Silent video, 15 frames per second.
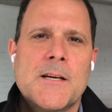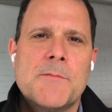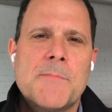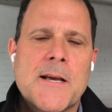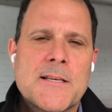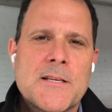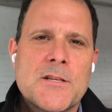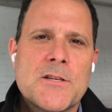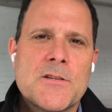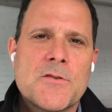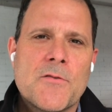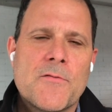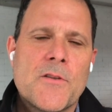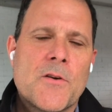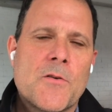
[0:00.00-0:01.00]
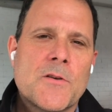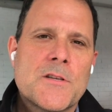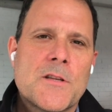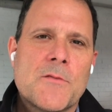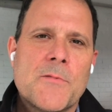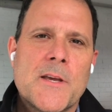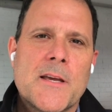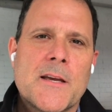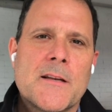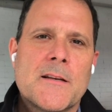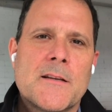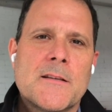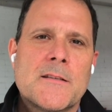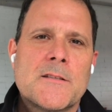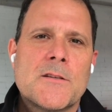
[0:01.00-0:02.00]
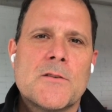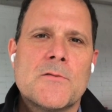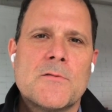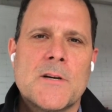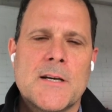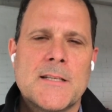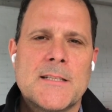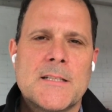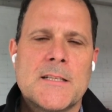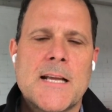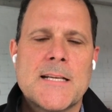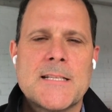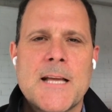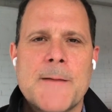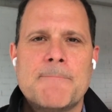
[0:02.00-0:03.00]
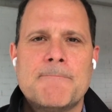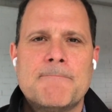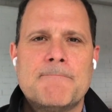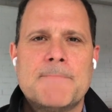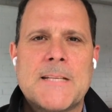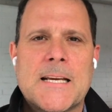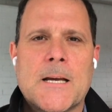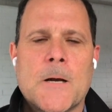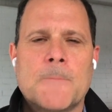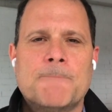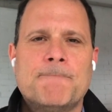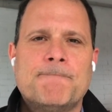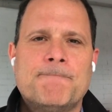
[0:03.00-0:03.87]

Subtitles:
messages over the course of the weekend. So until next time, take care.